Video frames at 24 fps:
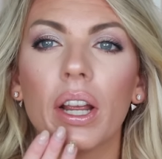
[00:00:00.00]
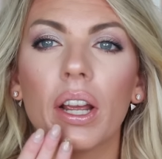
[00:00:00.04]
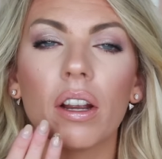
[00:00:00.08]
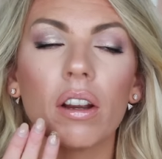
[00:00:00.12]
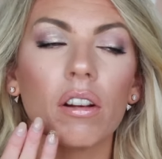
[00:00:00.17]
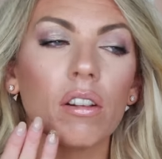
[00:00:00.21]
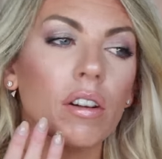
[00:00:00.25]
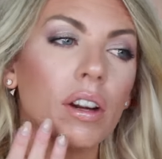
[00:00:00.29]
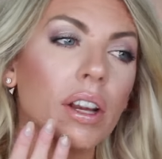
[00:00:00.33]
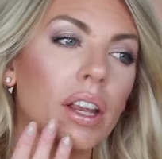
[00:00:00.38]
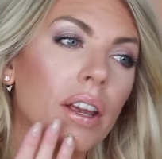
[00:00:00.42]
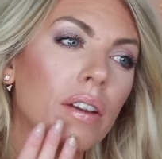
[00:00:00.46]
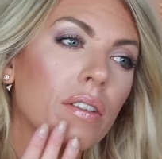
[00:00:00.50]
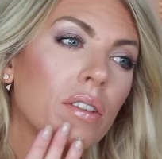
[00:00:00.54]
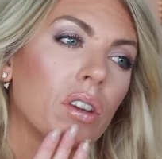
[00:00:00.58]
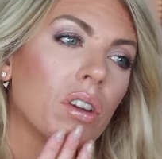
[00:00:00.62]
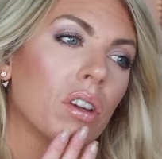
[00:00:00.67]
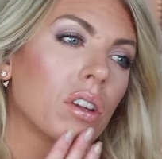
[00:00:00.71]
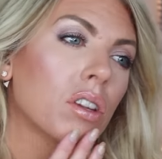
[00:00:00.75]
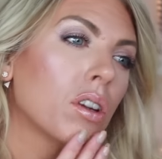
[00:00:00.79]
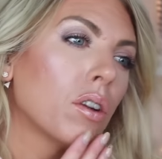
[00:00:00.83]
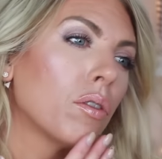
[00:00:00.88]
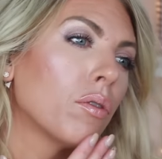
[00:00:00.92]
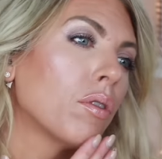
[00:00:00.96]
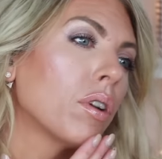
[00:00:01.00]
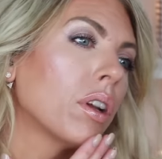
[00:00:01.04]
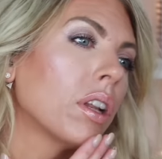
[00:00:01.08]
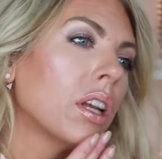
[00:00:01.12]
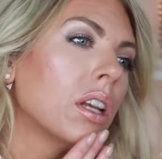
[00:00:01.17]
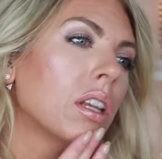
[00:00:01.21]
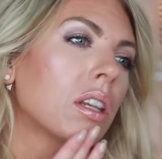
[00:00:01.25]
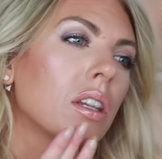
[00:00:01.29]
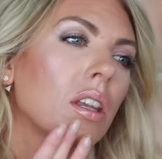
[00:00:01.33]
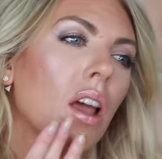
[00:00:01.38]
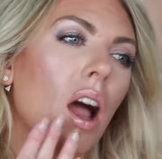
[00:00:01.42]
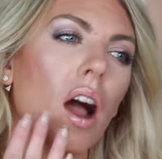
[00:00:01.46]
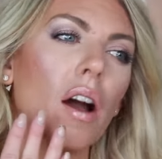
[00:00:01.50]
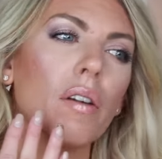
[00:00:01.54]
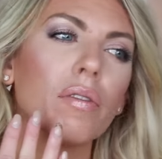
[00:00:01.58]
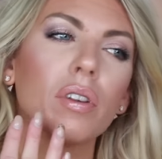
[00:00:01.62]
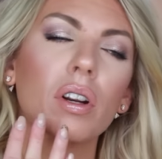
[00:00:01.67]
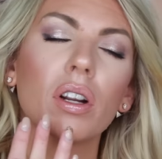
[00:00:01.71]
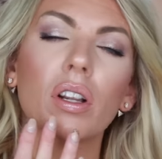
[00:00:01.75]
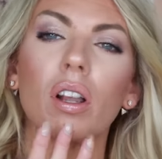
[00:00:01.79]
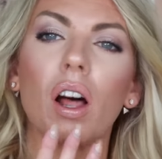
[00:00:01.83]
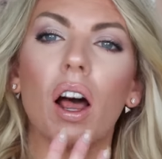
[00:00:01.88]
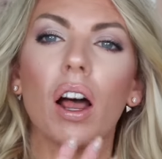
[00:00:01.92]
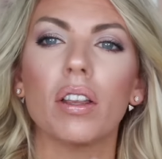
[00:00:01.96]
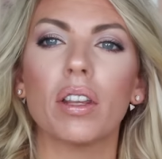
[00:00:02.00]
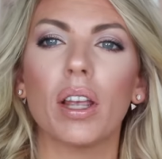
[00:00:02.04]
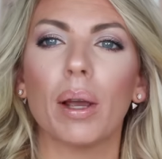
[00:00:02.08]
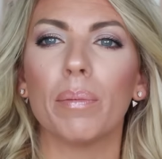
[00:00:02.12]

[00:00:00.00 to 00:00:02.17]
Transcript: It gives you just a really soft gloss.